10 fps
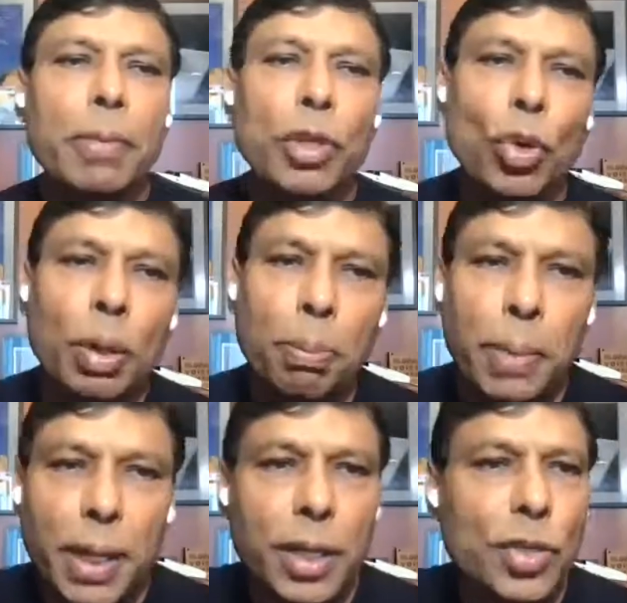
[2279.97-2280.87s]
Your
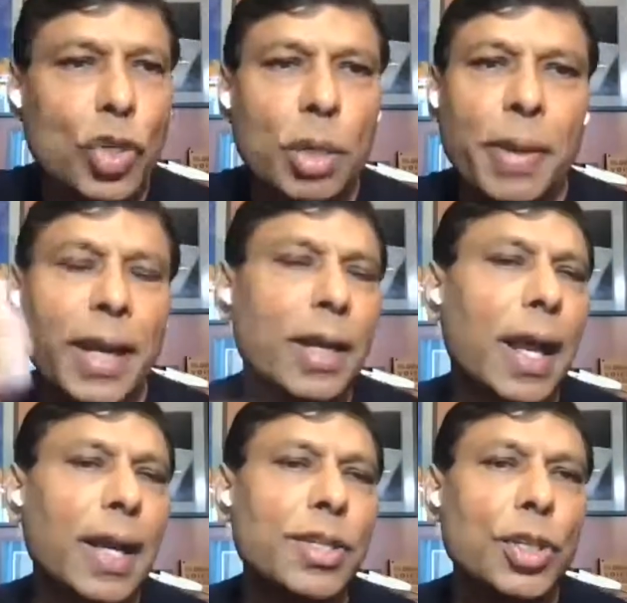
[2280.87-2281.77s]
mirror is going to be
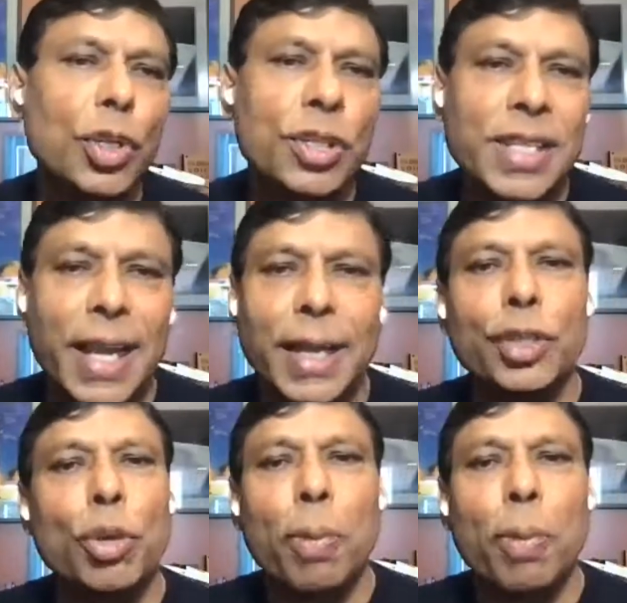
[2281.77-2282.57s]
analyzing you, scanning your